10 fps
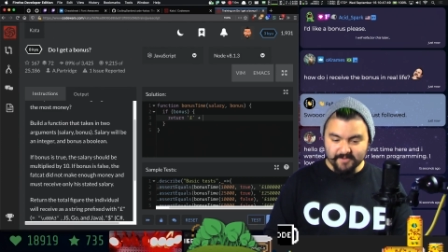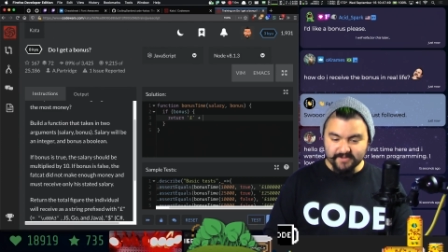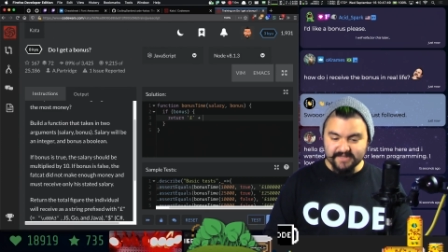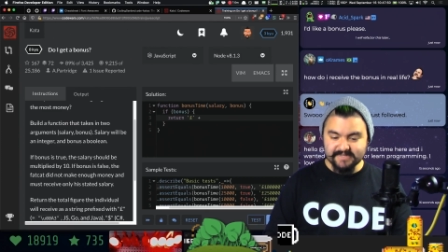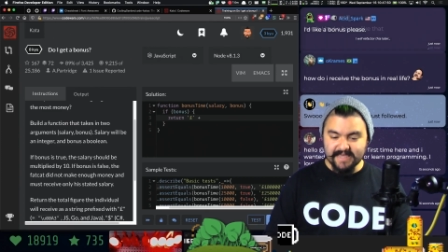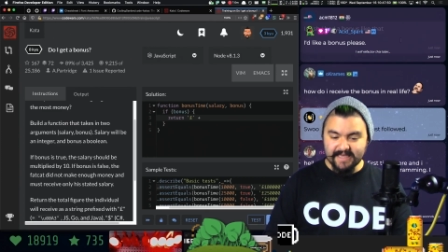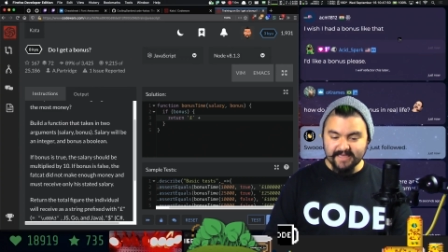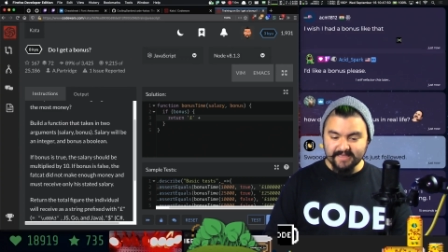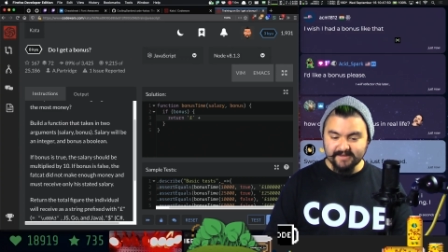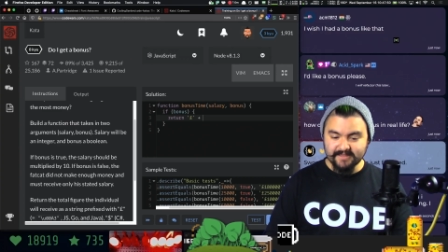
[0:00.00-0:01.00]
We need to
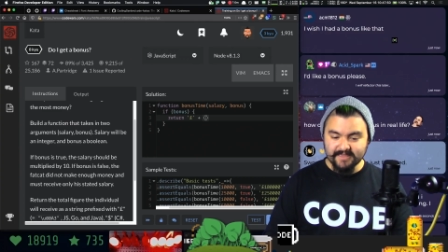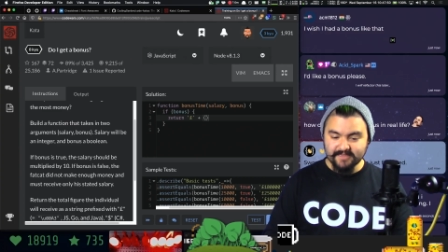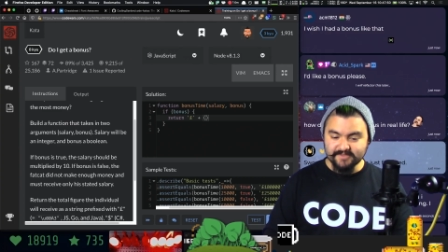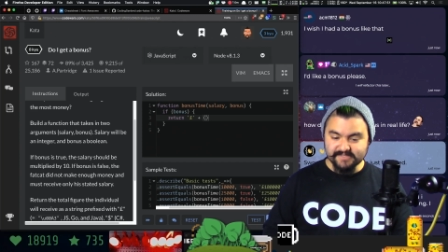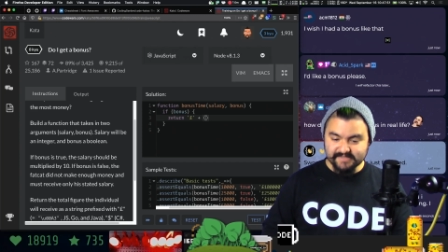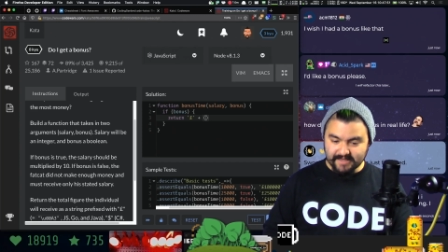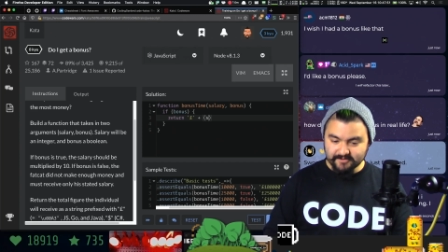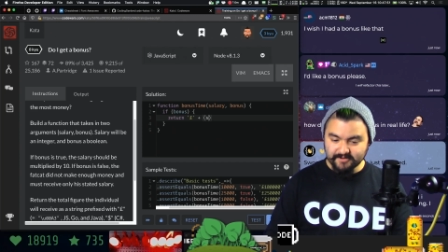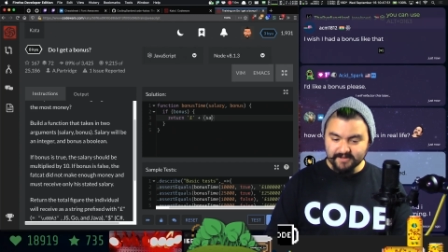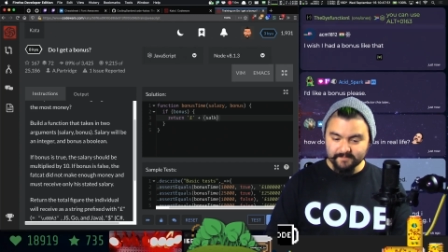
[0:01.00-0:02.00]
add the
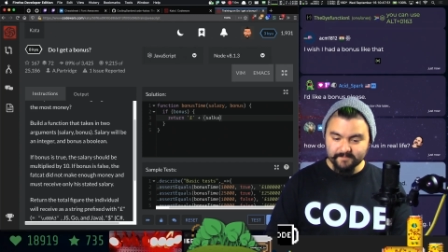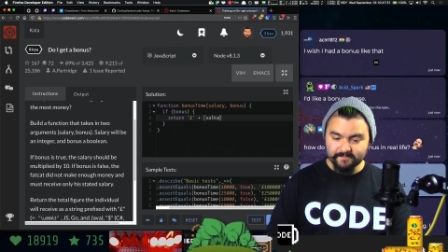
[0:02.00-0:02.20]
salary,